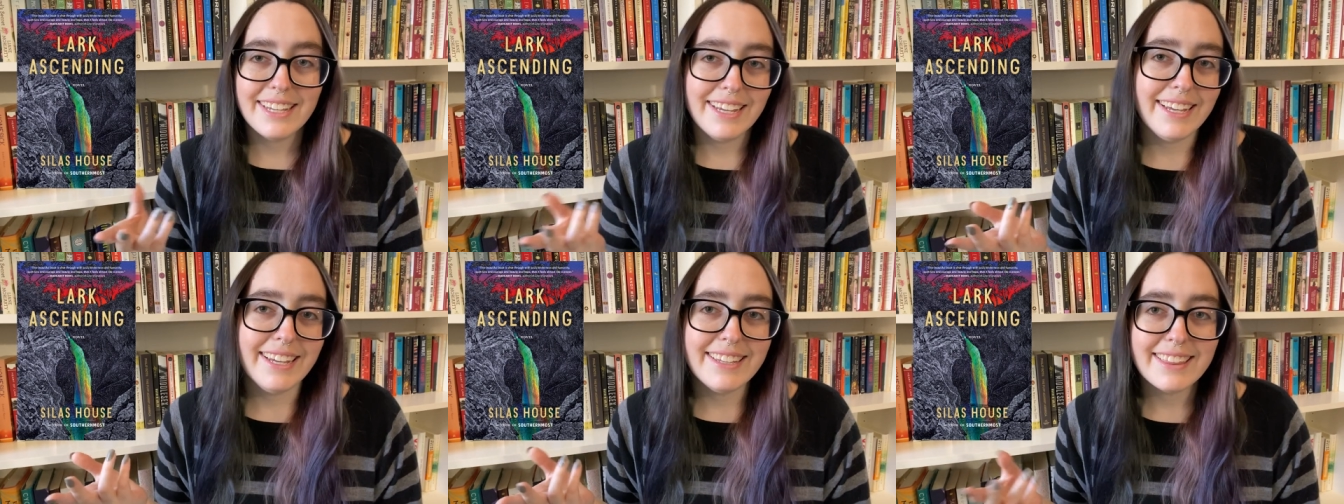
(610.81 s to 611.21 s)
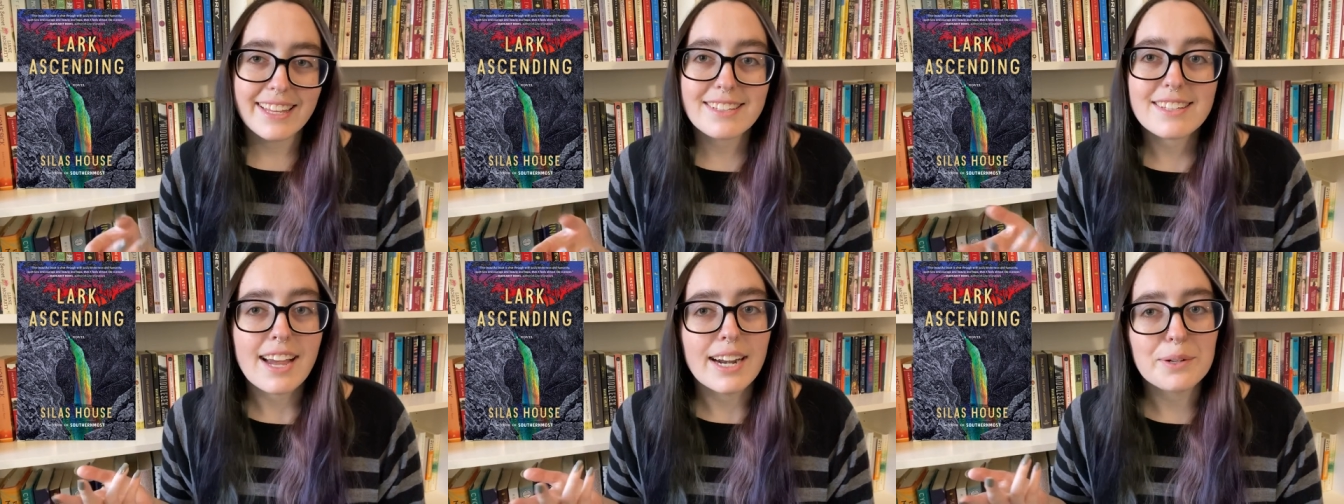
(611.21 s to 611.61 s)
it,
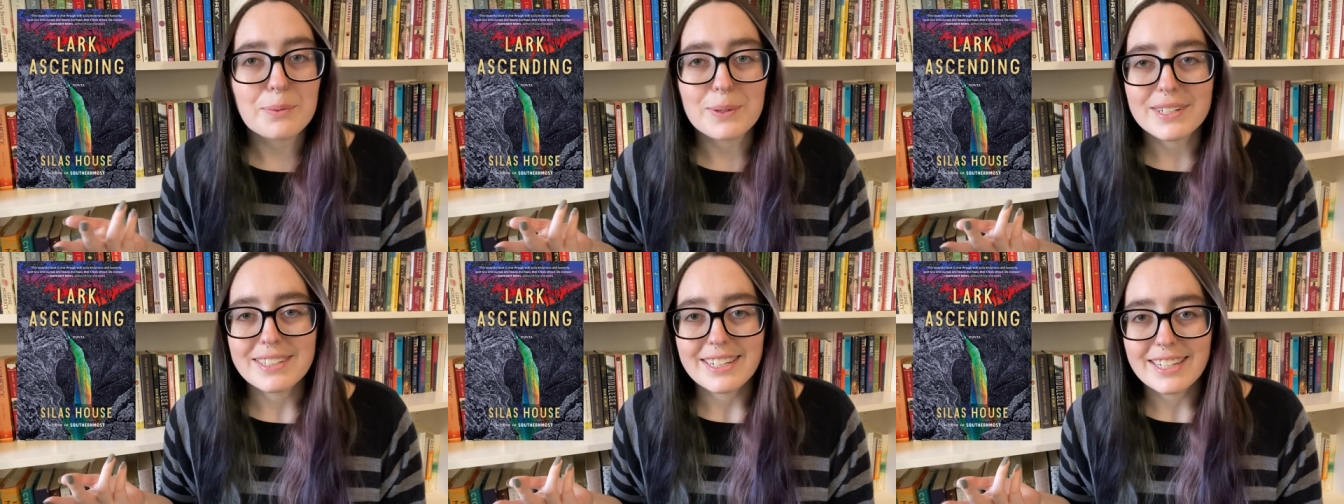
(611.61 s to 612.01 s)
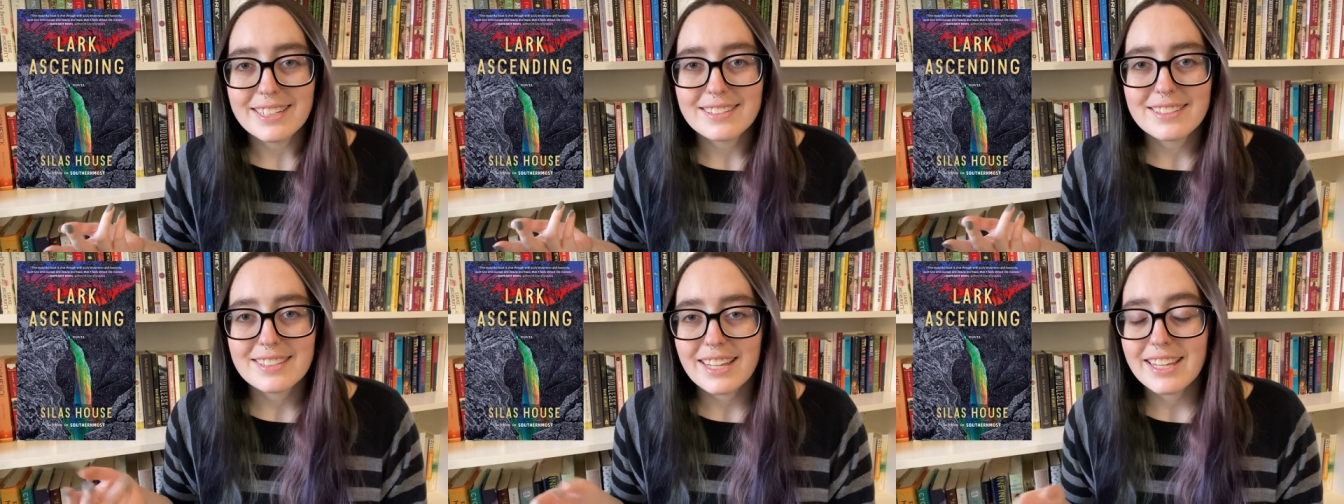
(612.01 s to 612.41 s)
that's kind of what it
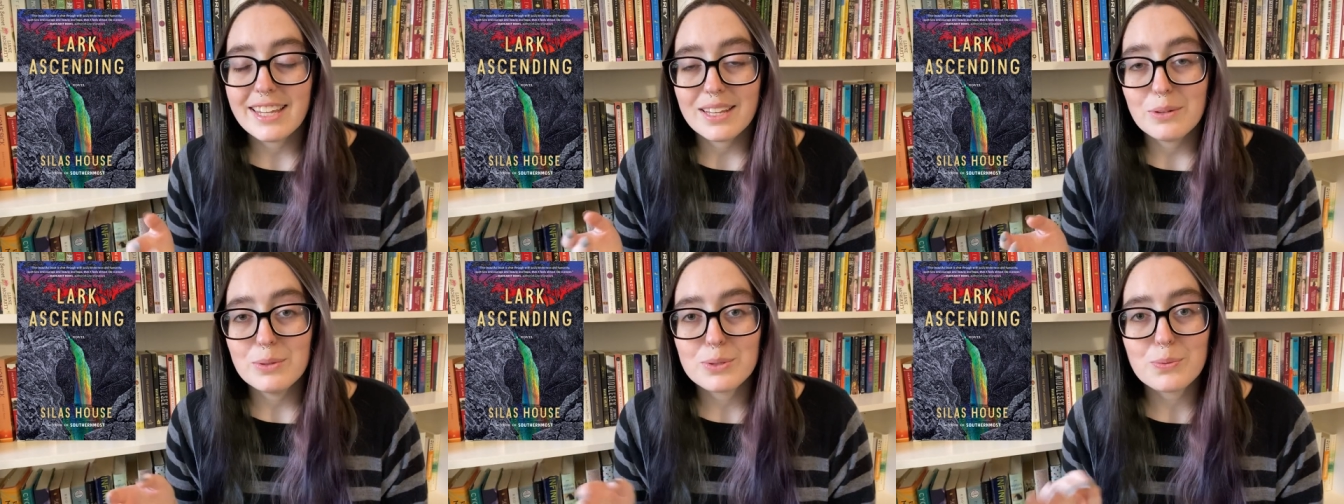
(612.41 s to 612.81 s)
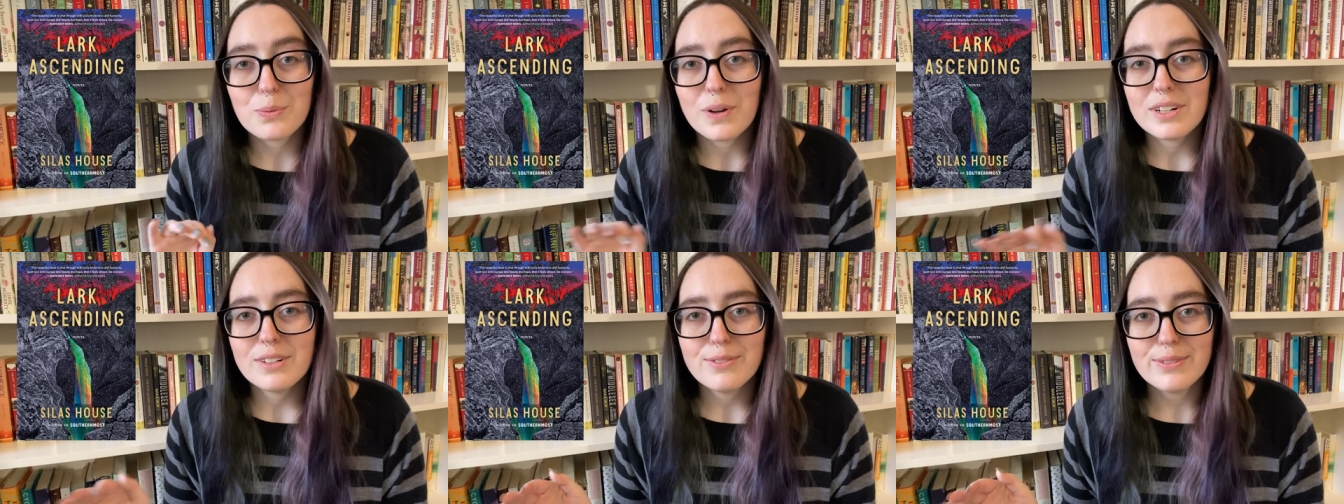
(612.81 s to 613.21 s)
is. Like, it was
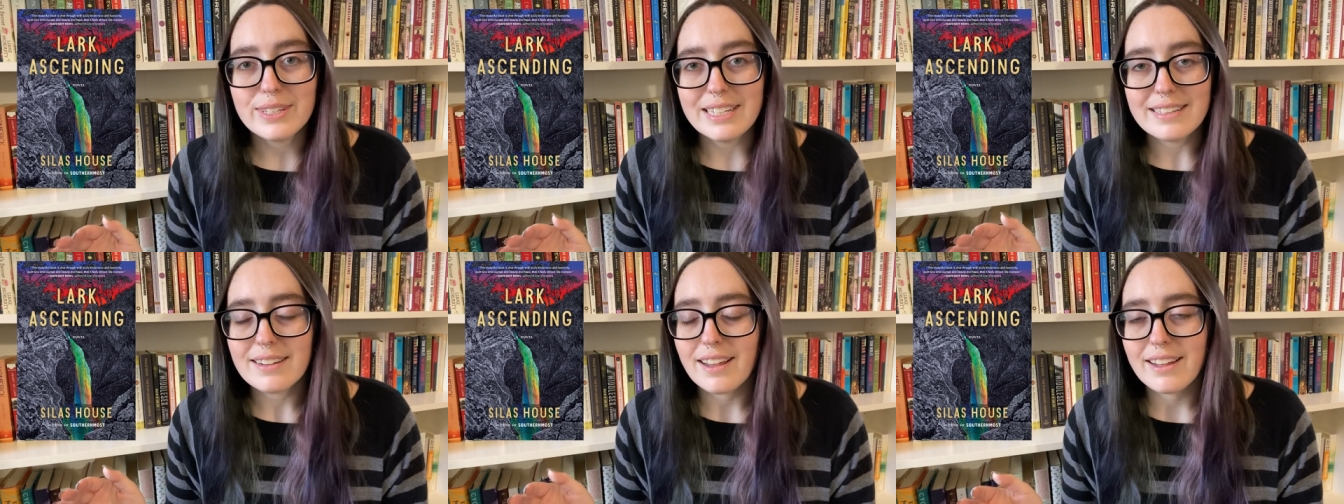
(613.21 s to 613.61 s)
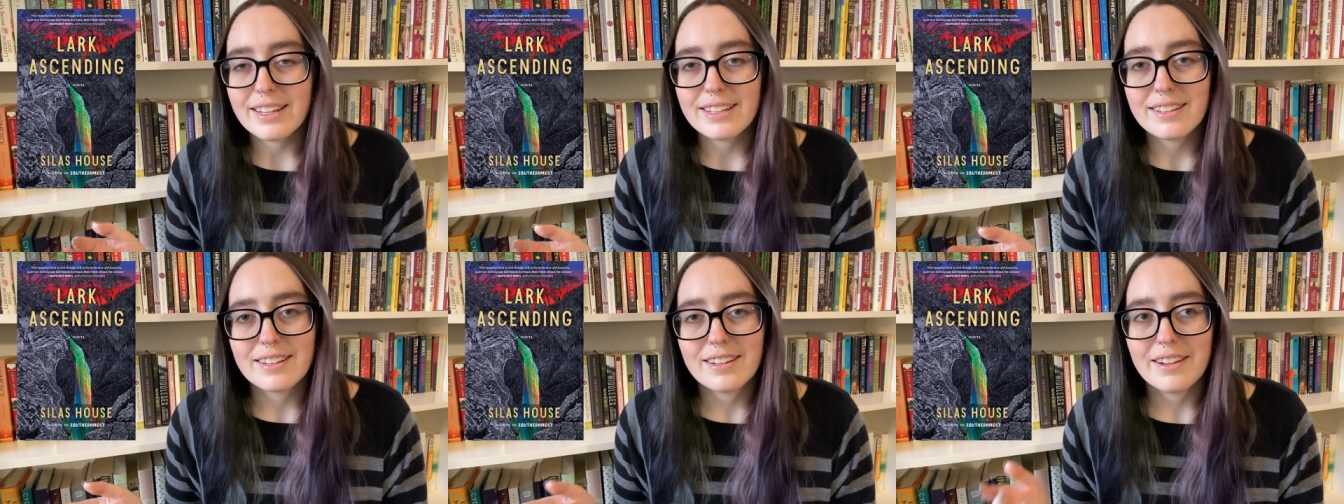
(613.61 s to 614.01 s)
wonderfully
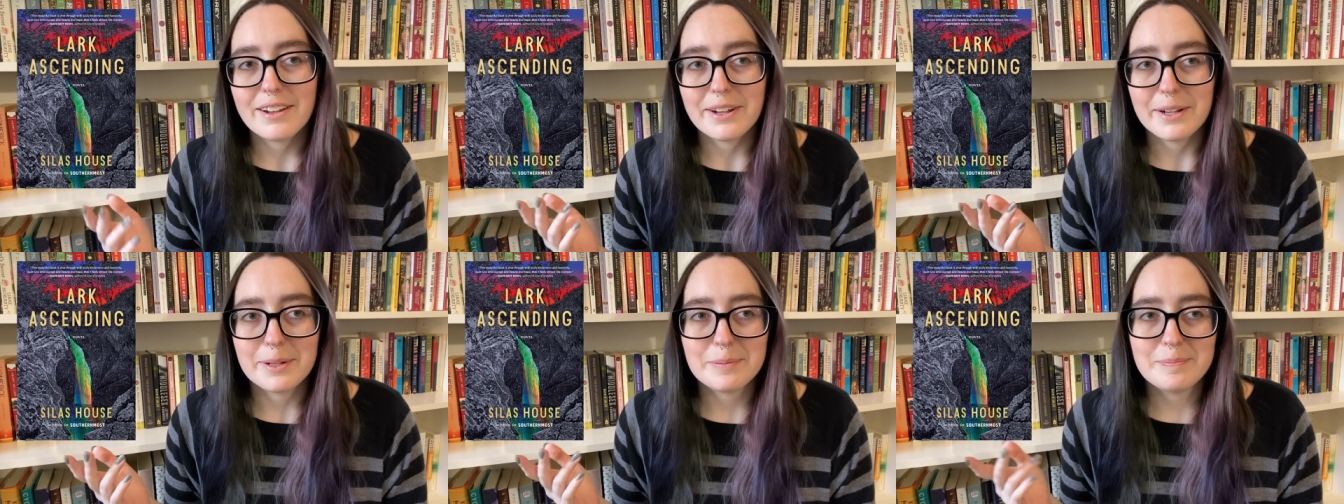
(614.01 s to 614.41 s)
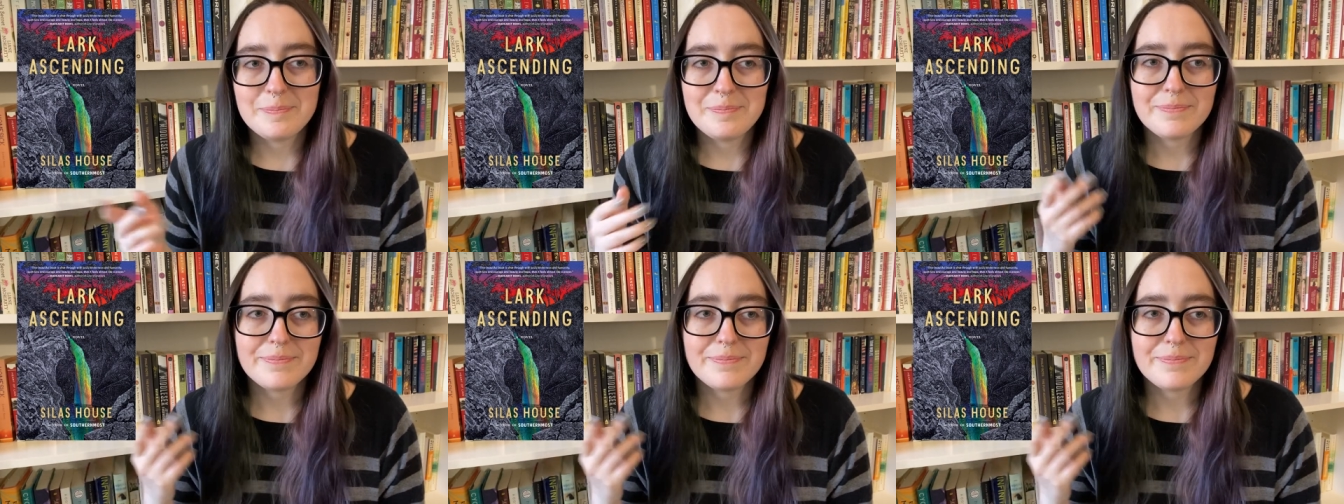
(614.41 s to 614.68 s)
done. Um,